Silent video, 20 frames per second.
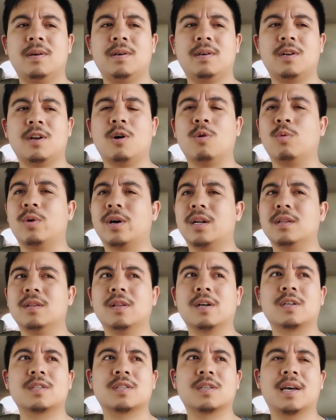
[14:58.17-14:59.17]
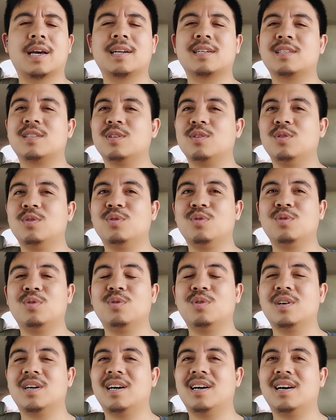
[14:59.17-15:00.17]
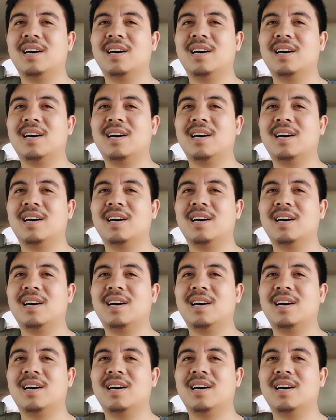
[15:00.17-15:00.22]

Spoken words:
what it looks like to,